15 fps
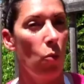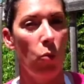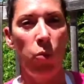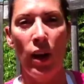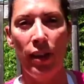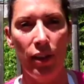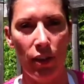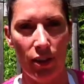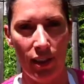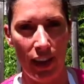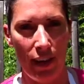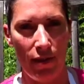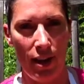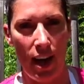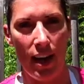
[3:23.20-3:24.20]
with your
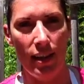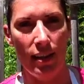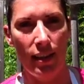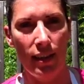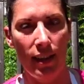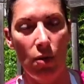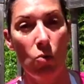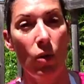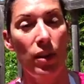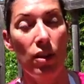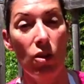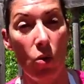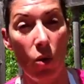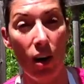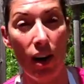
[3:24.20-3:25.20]
safe guidance and with
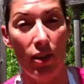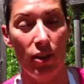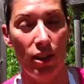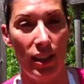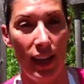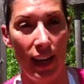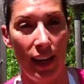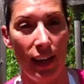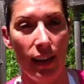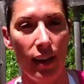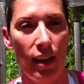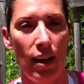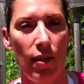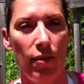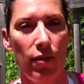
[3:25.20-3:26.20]
your understanding
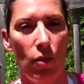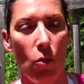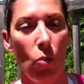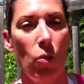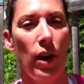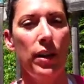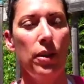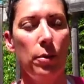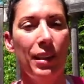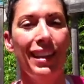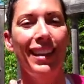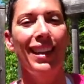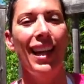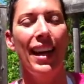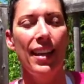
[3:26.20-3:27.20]
of what you would
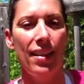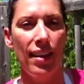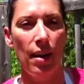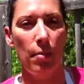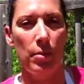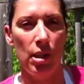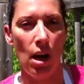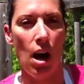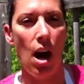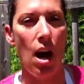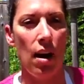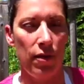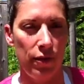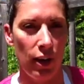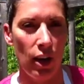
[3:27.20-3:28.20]
like them to
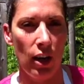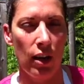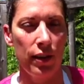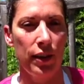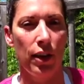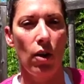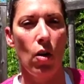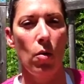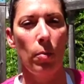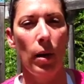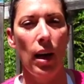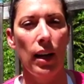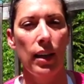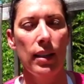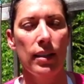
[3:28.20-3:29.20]
offer their own
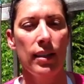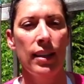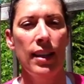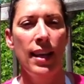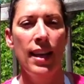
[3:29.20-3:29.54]
bodies,